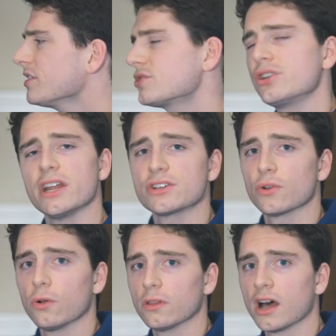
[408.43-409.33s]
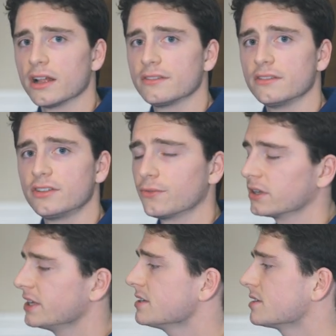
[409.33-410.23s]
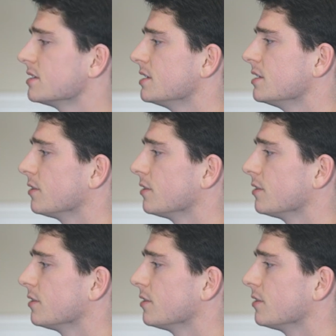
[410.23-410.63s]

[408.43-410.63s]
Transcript: changed a whole lot since it released,